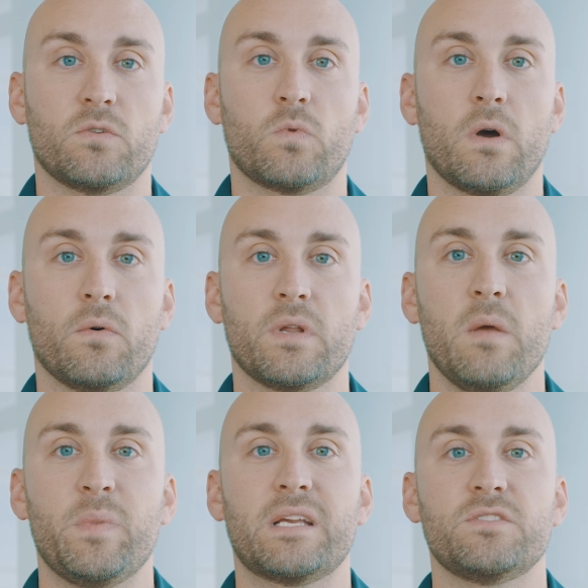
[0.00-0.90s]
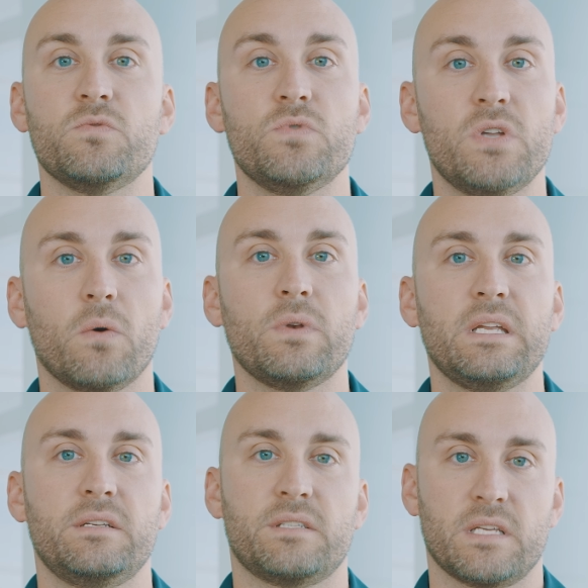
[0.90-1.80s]
the road because you don't
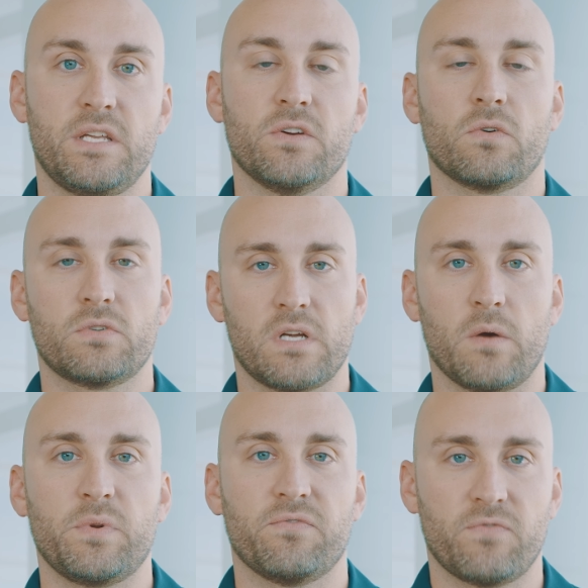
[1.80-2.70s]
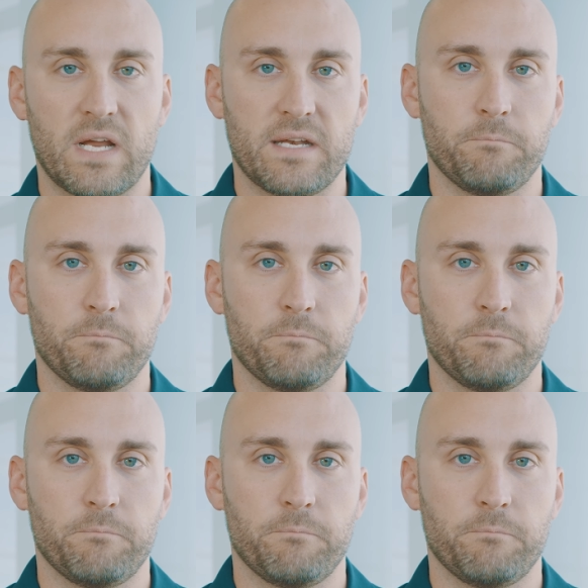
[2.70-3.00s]
need to secure or tarp your freight.